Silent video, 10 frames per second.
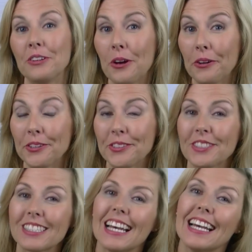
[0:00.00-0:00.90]
nose
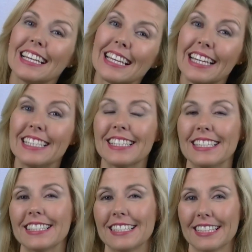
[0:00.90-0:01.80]
can
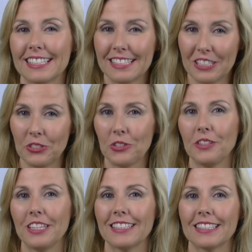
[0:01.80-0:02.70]
assist us to do
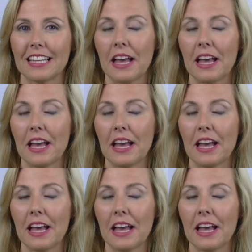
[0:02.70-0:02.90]
this.